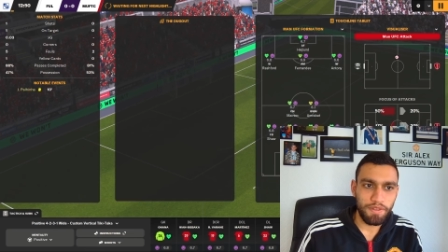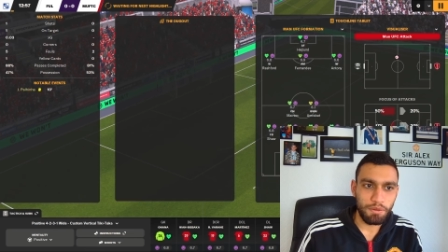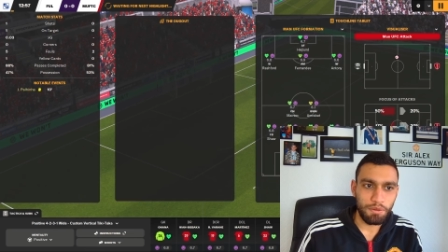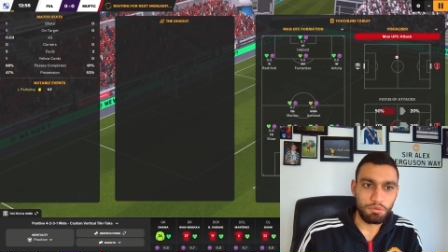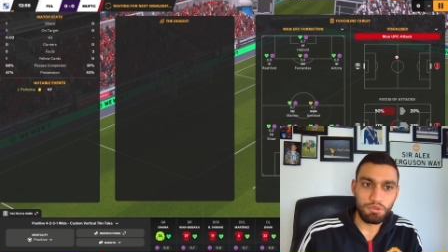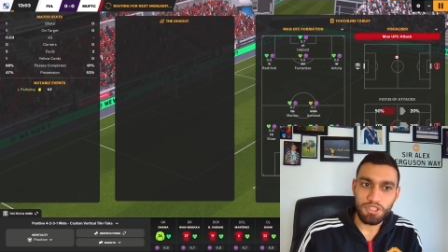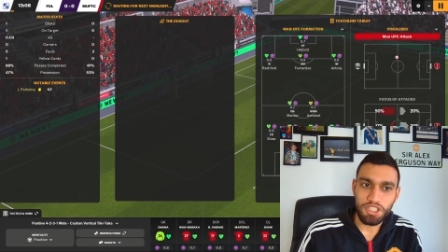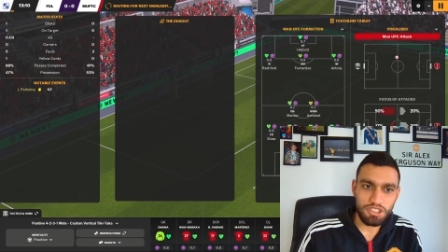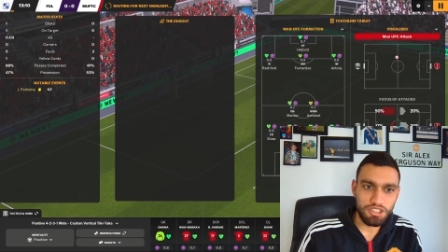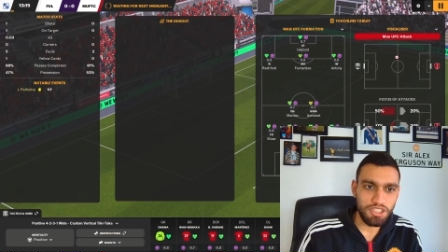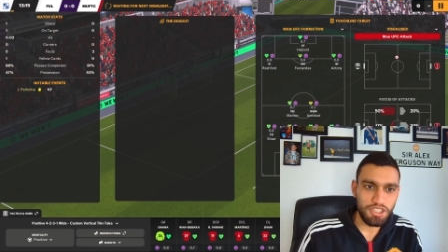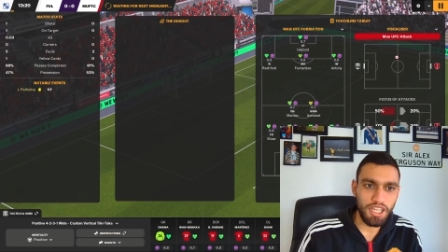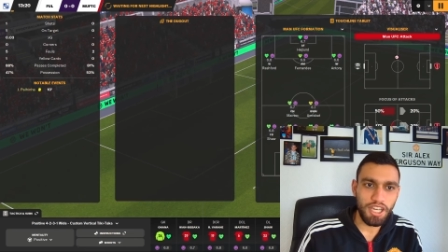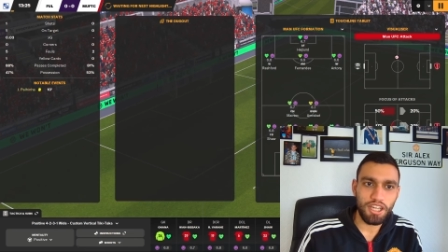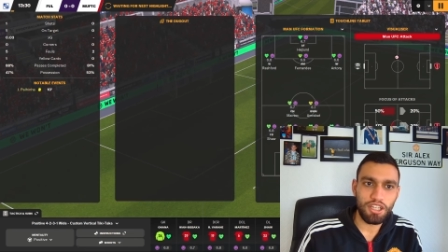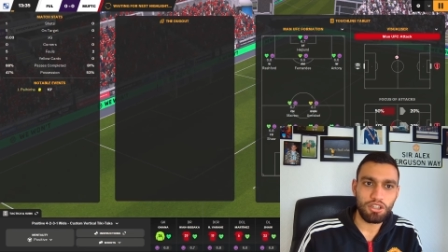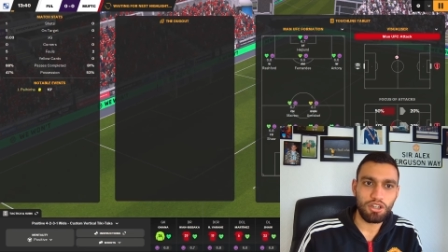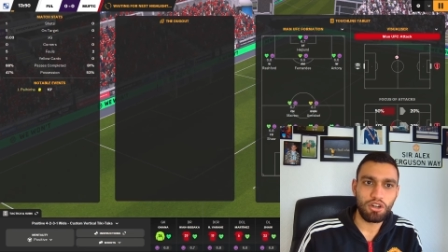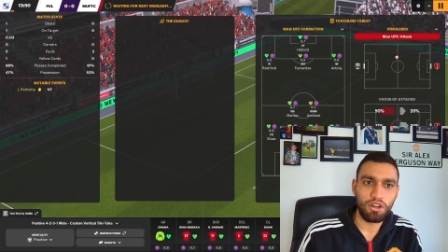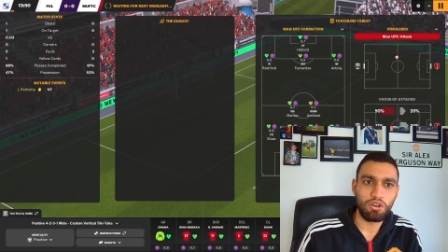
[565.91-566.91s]
We need to get
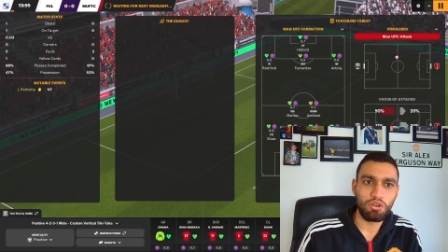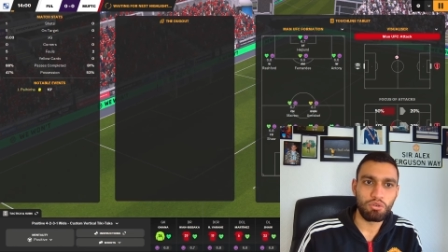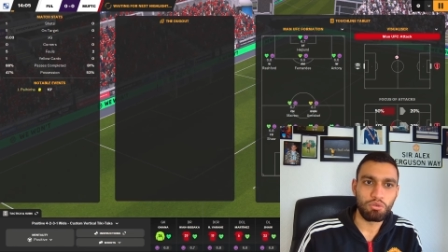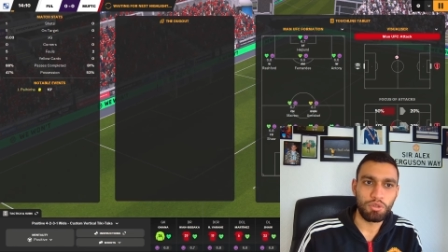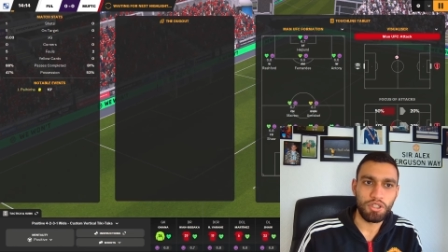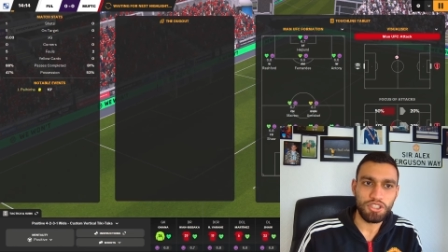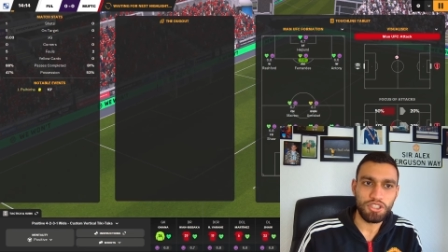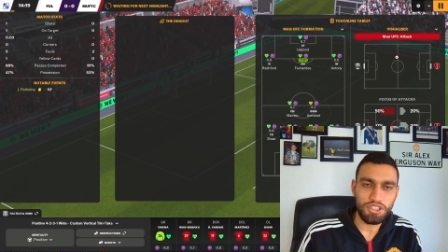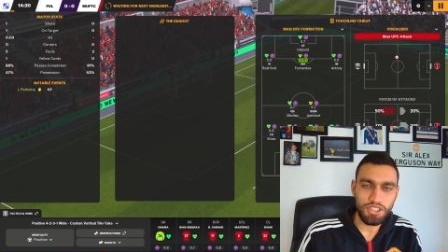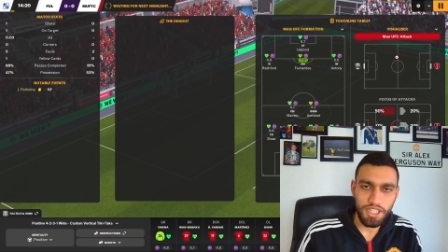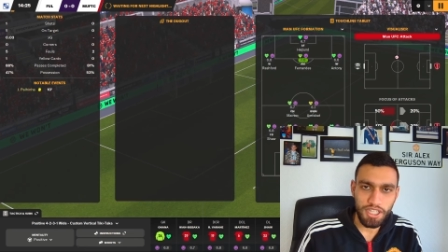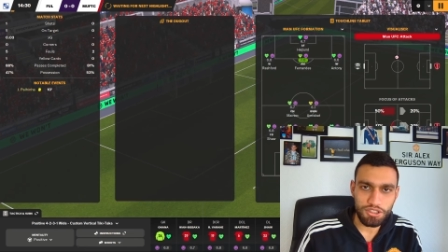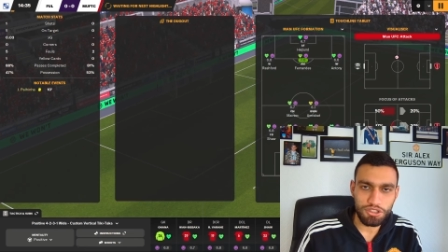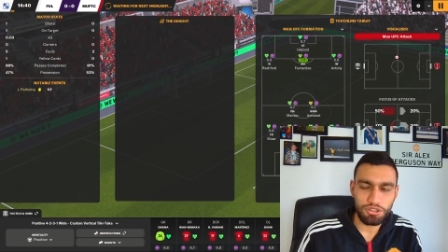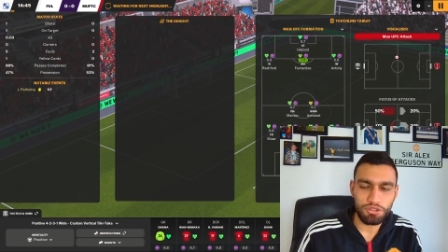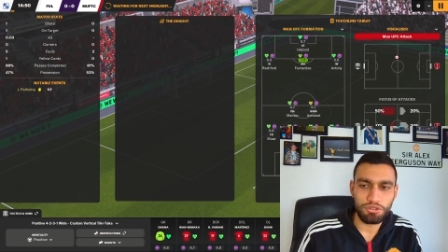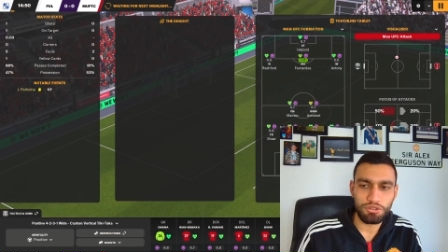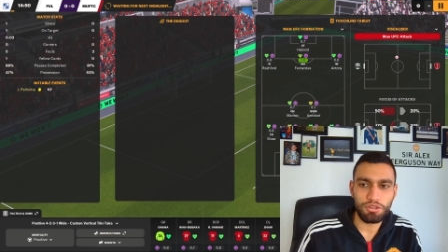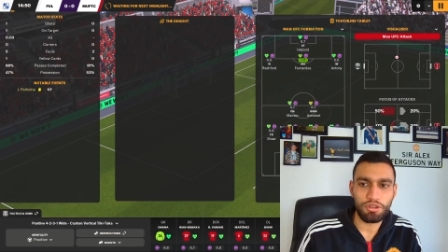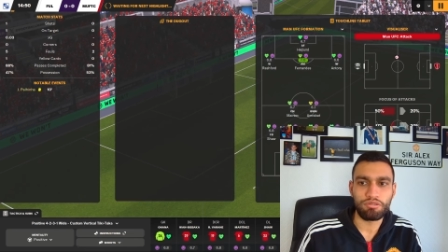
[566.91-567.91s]
a goal. We need to get
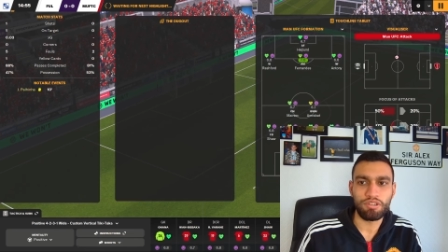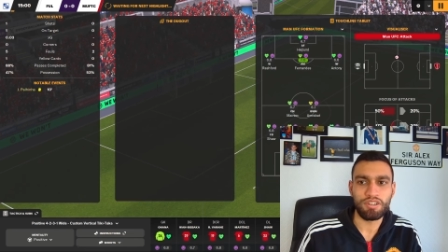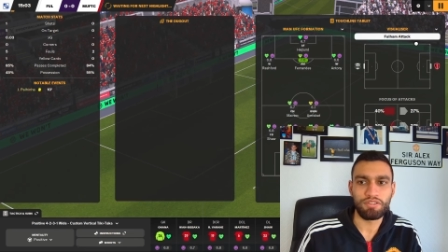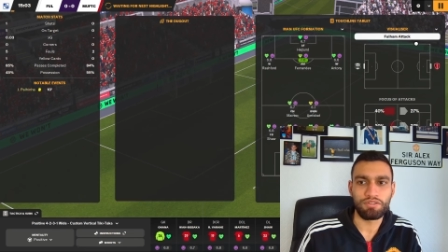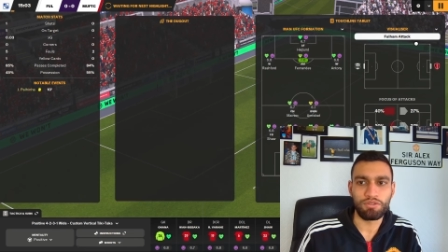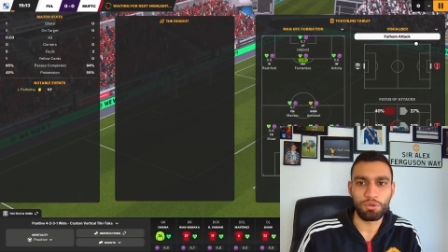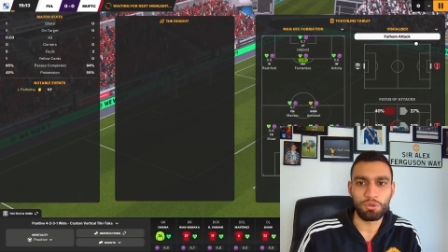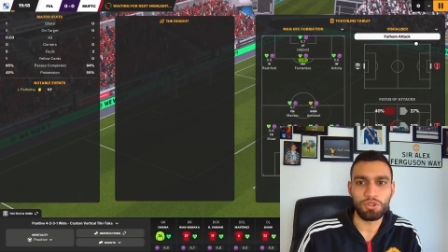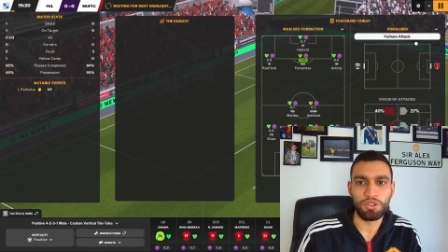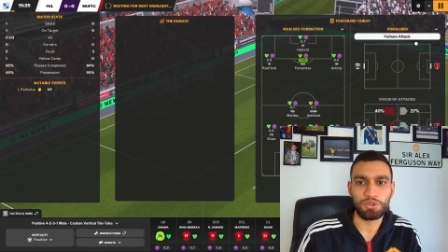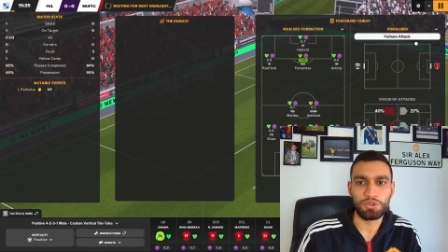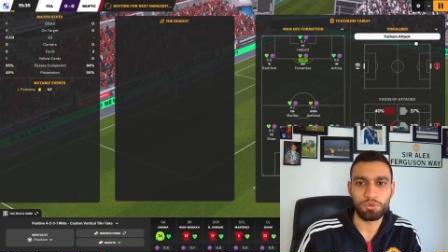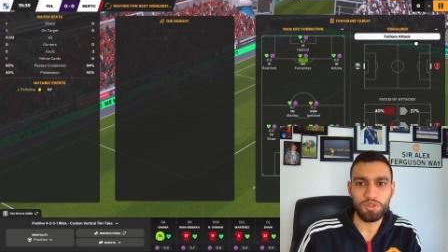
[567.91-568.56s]
two, three, four goals.